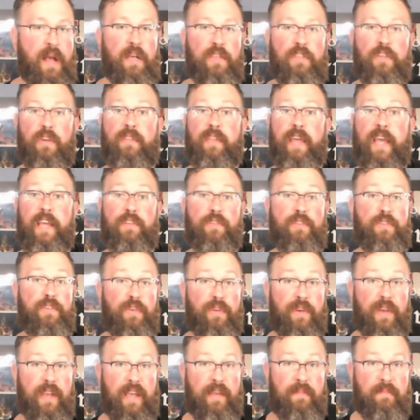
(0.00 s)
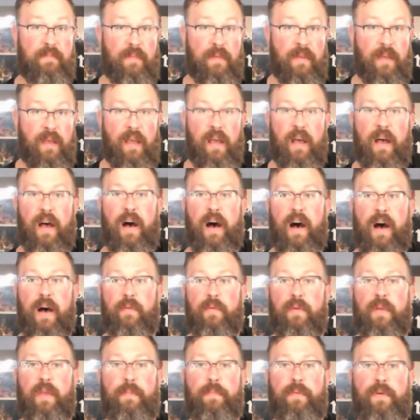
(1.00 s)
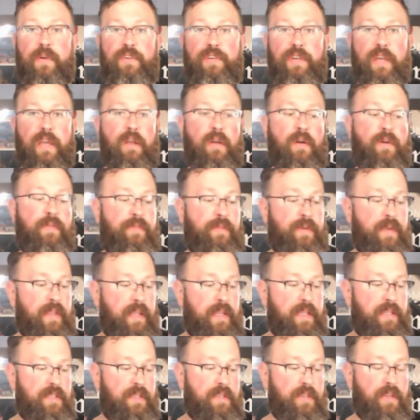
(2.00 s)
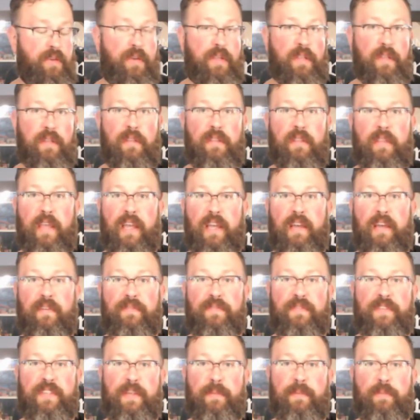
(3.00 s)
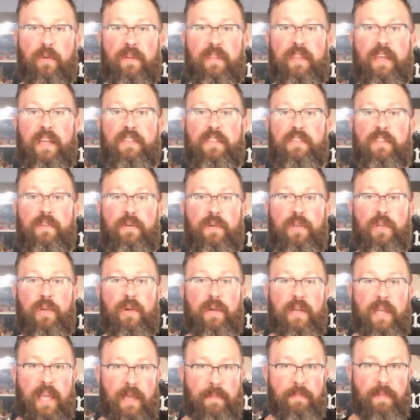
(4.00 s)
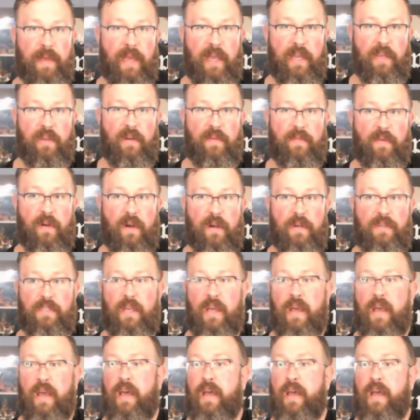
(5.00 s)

So thanks for tuning in. Really appreciate it. Hopefully you can think of similar things to do in your campaign universe.